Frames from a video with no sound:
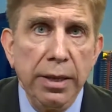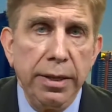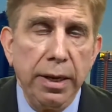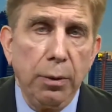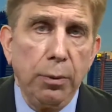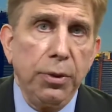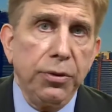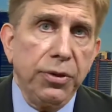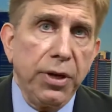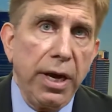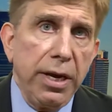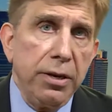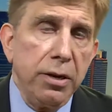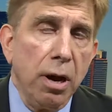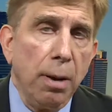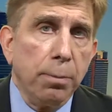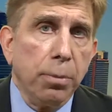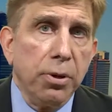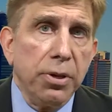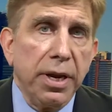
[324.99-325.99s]
There was a
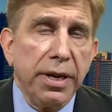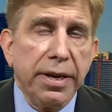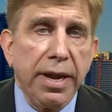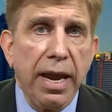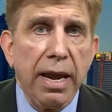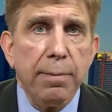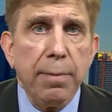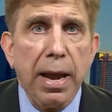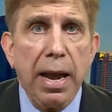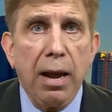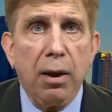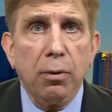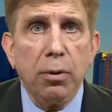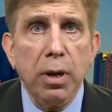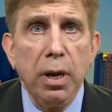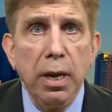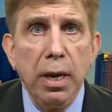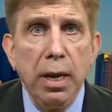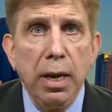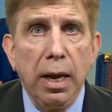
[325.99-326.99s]
number that came out